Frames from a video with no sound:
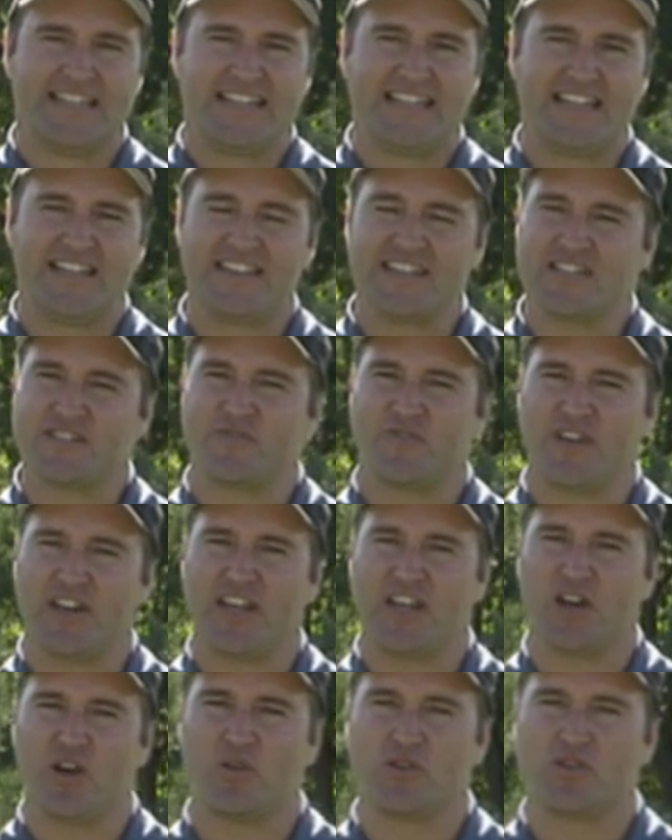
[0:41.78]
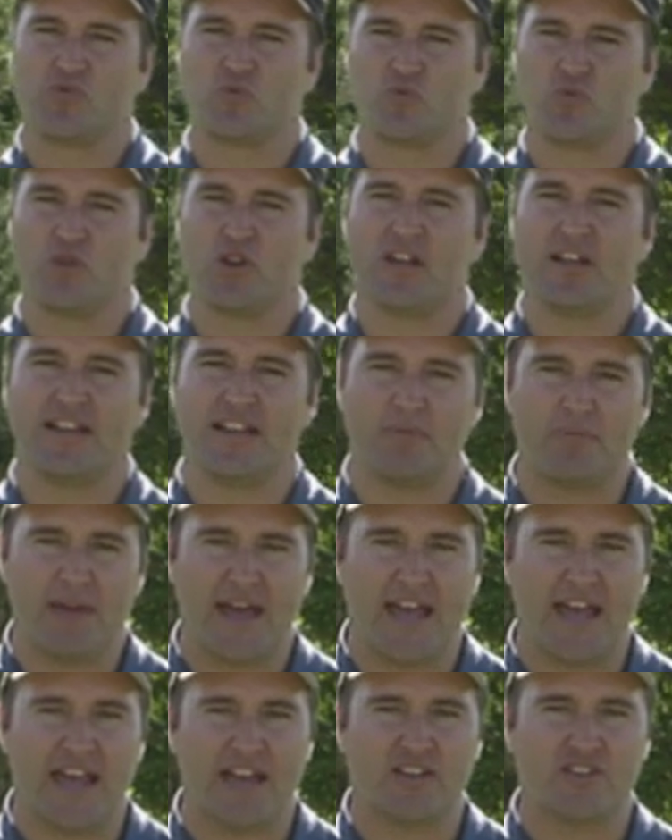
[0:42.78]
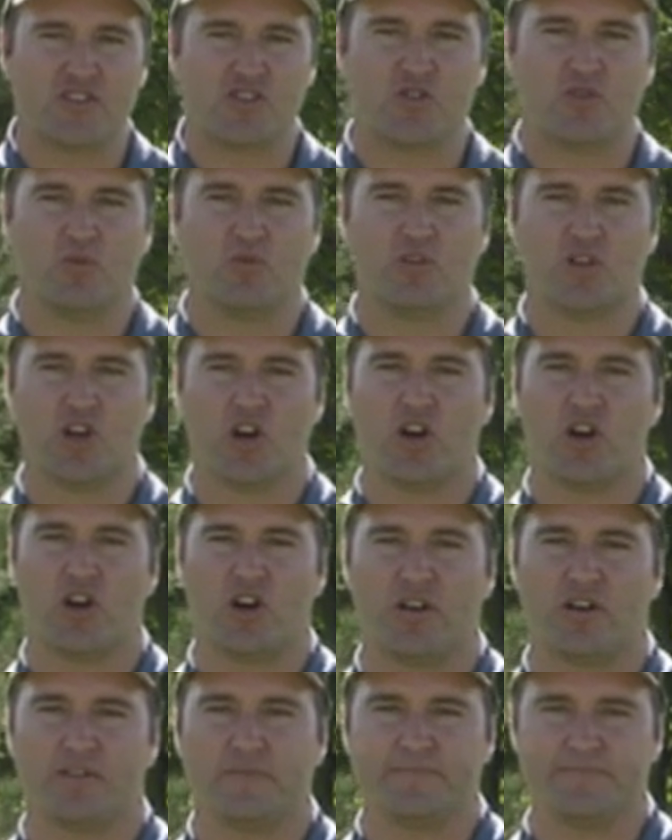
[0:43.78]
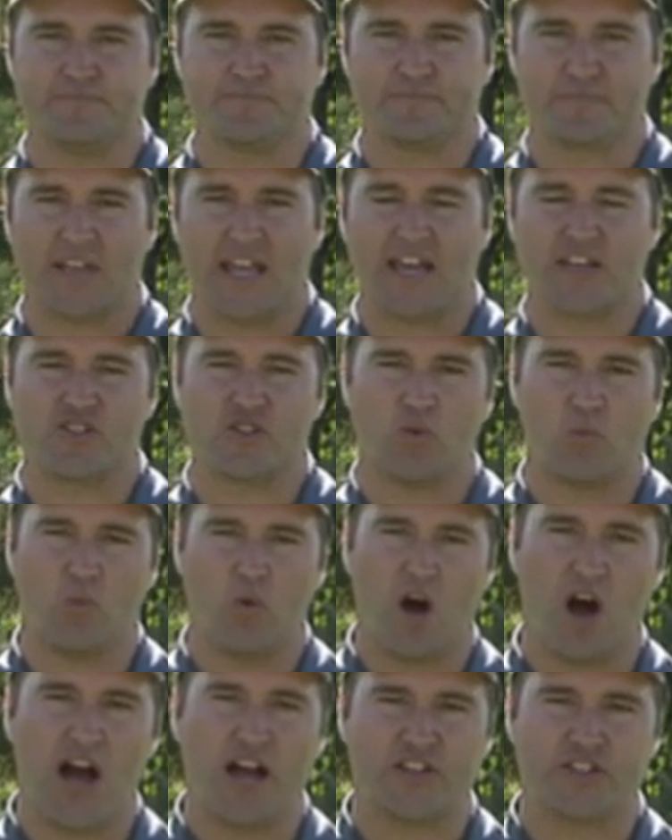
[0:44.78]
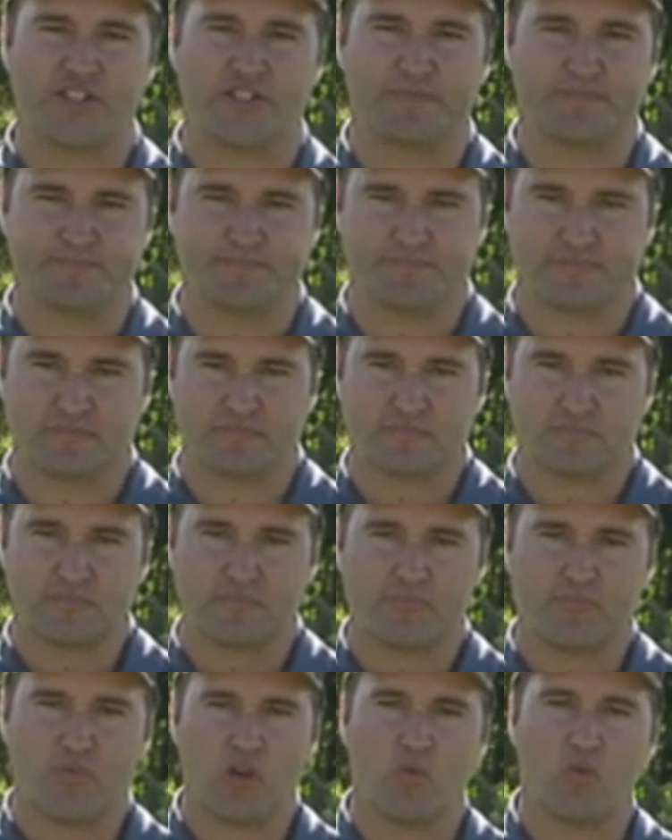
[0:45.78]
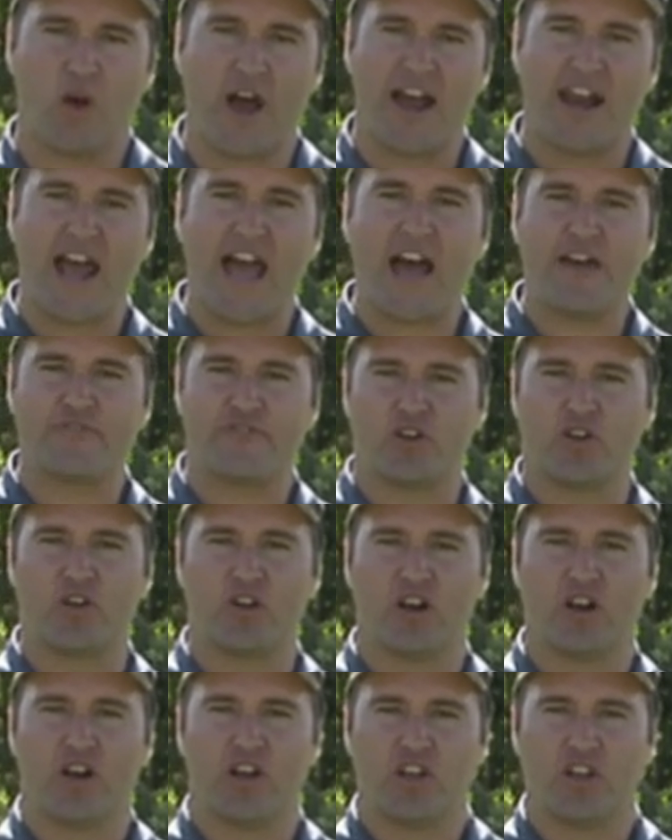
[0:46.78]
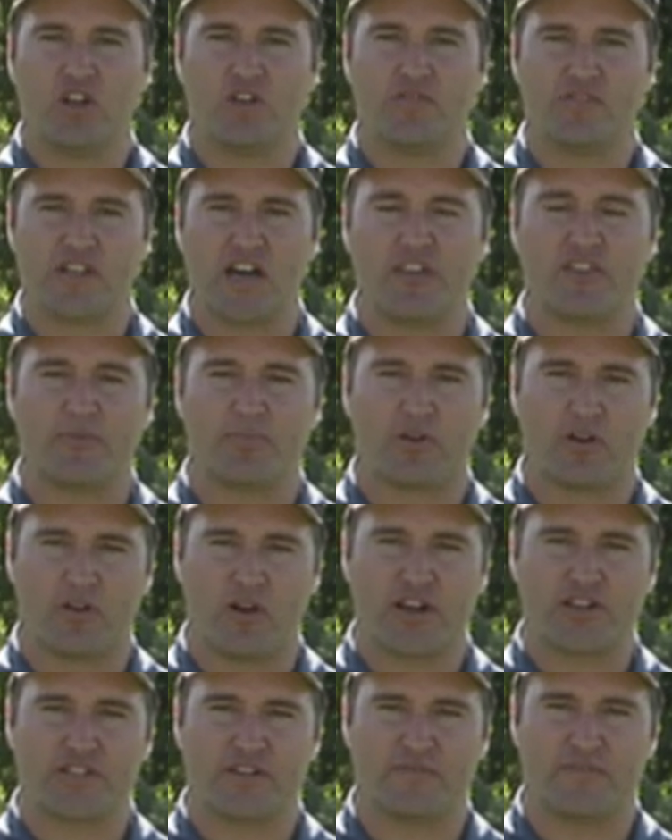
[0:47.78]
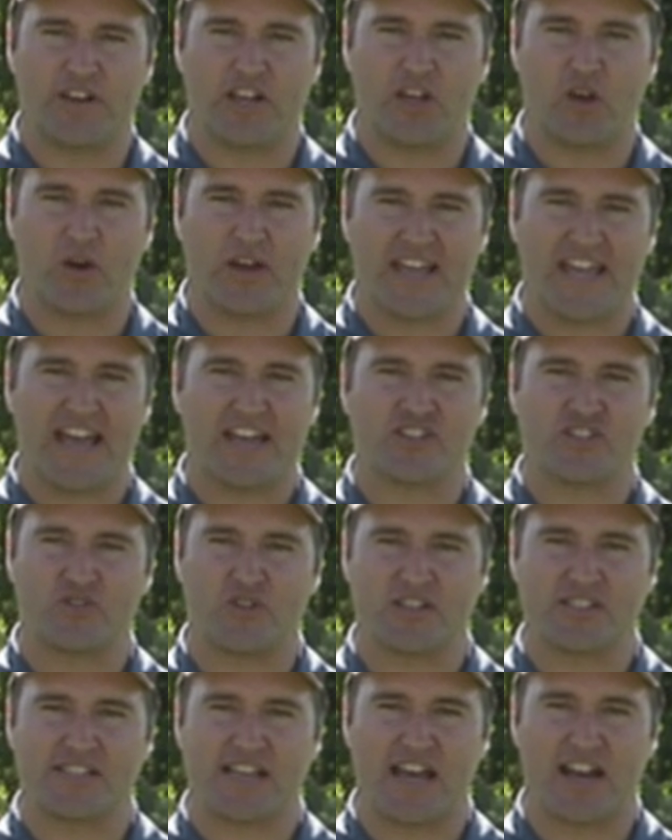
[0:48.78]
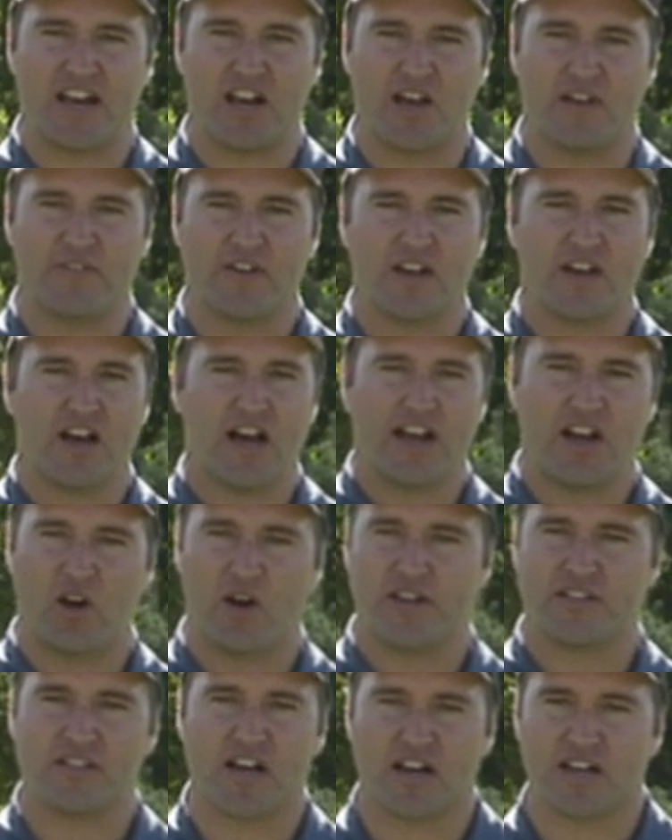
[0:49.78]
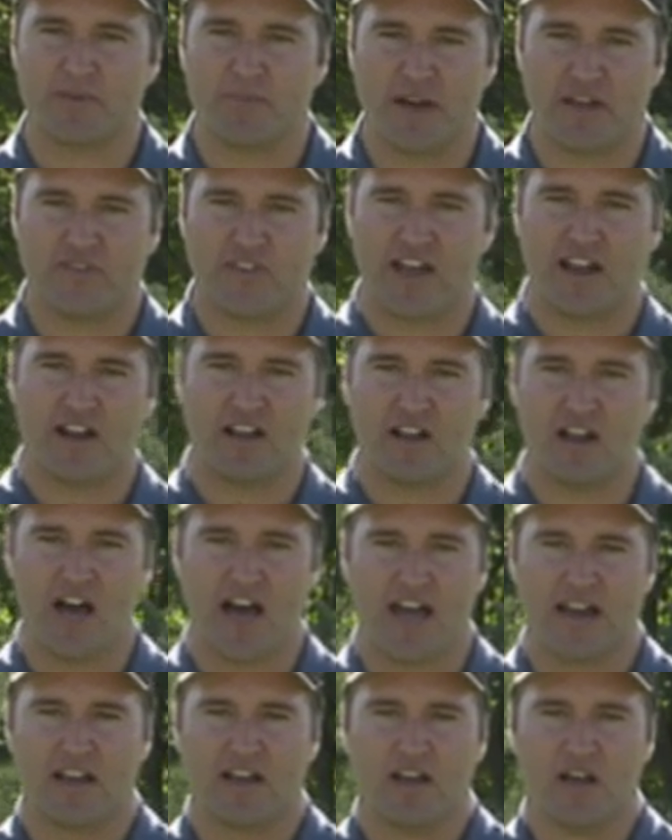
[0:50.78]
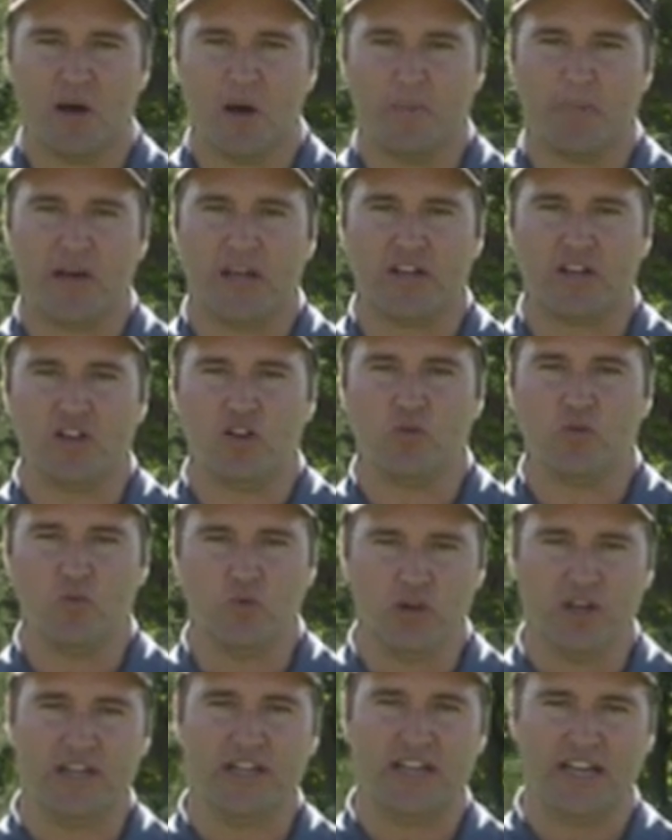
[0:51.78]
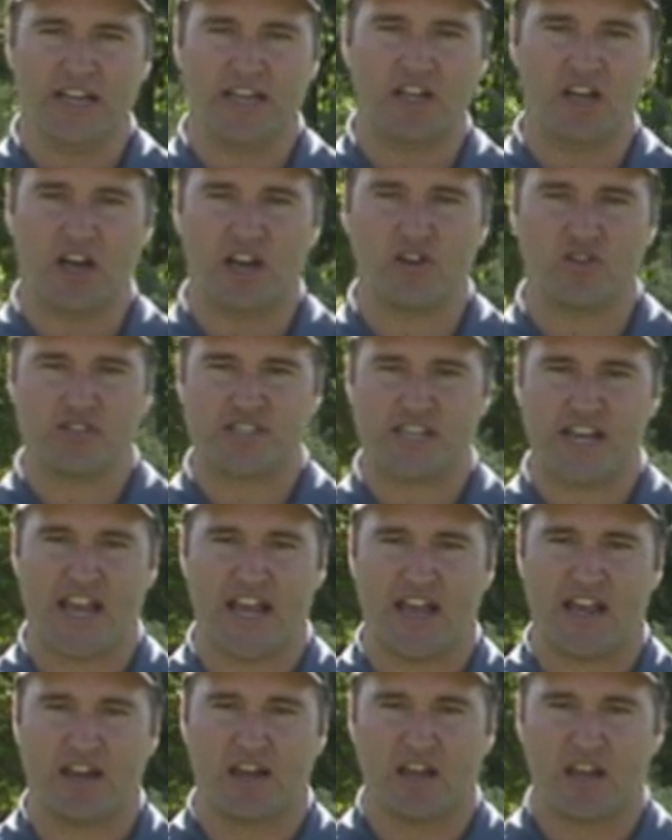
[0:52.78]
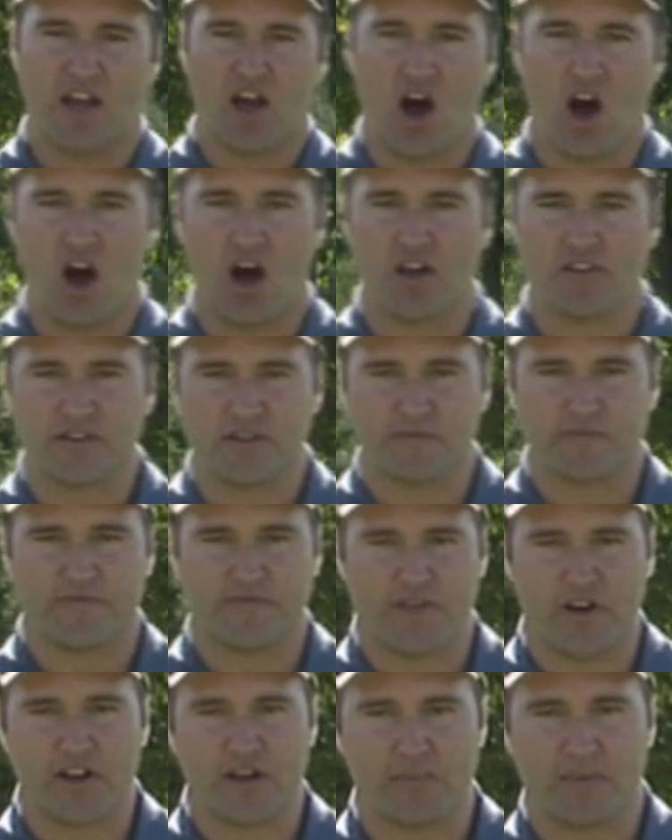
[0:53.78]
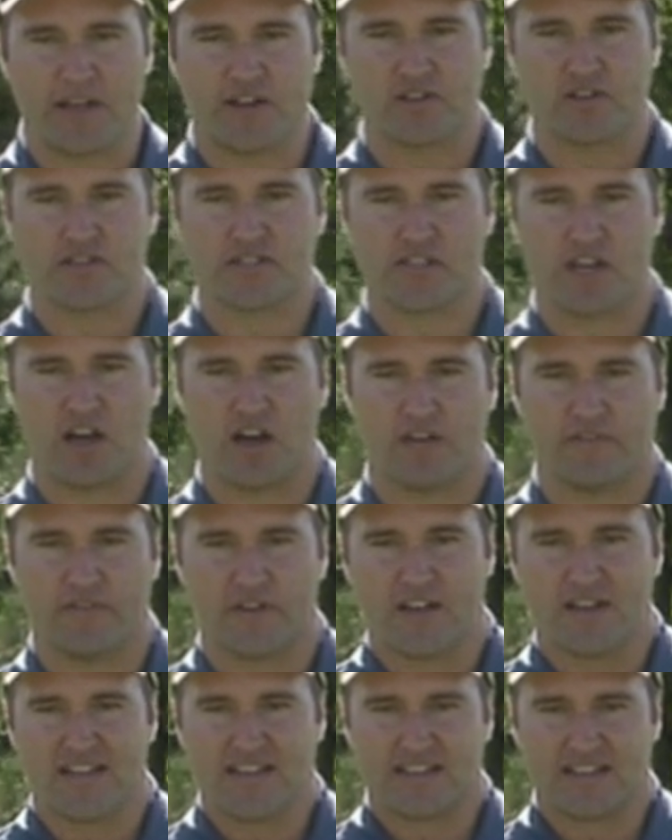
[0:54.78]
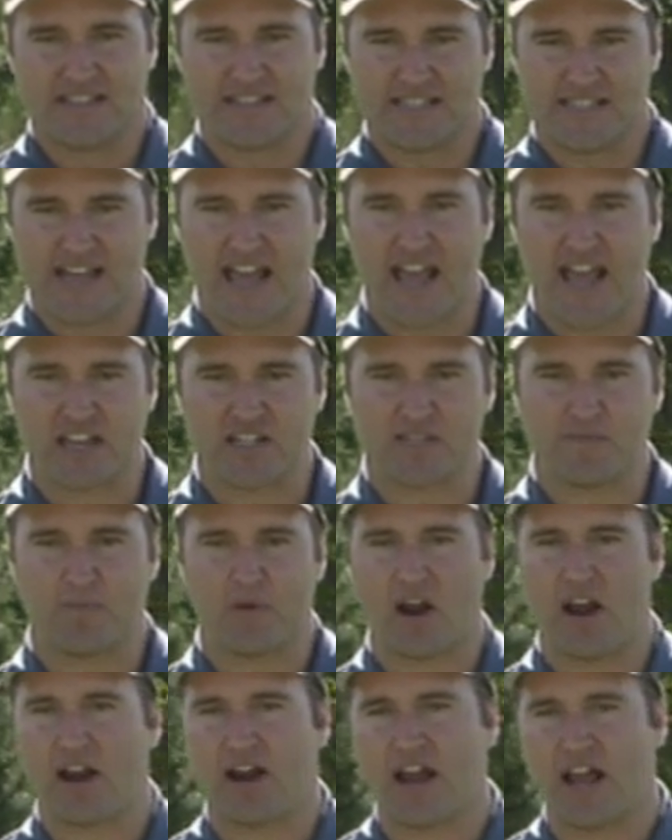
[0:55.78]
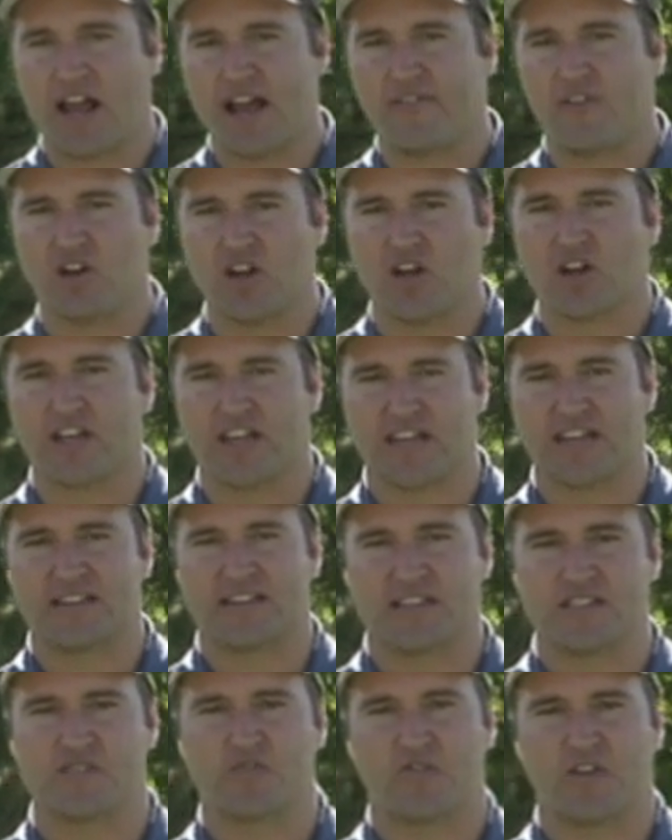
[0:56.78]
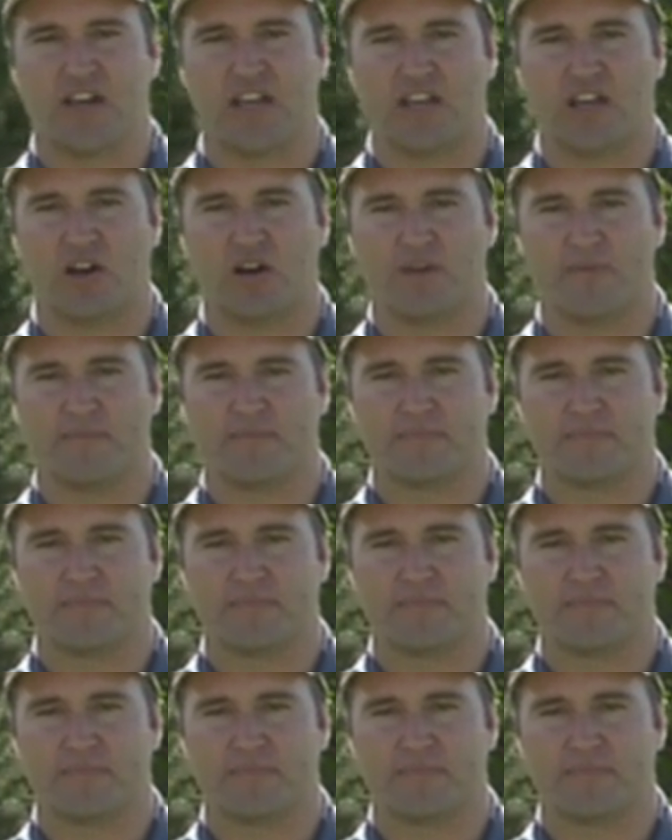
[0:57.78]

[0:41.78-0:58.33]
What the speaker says: Now this video is really made to learn and to watch right after you've done the progression video. I can't stress that enough. I know I talked about that a lot, but you really need to understand all the fundamentals of the stance prior to ever looking at this video.